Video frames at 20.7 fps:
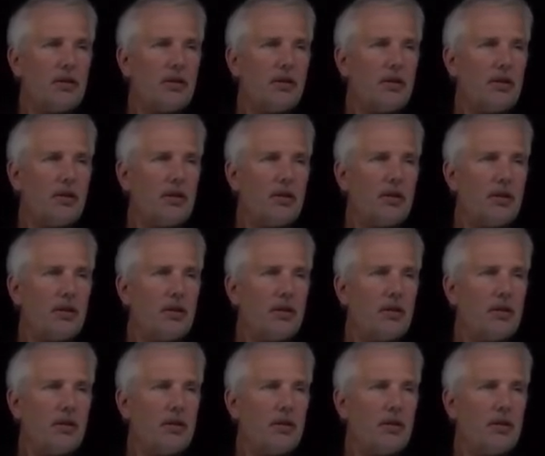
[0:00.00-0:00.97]

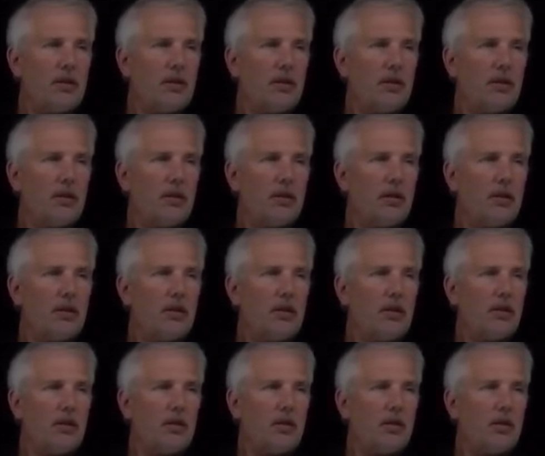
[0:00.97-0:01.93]

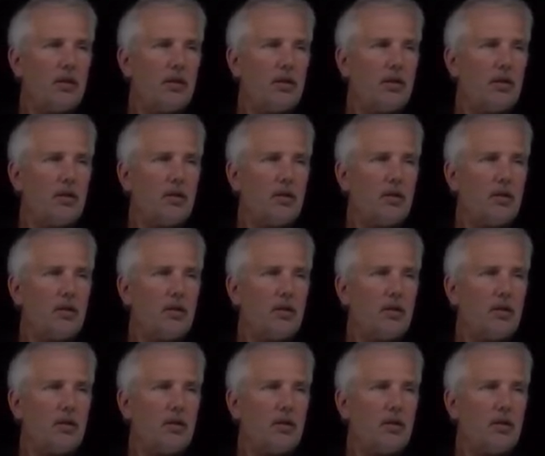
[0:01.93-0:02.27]
[no speech]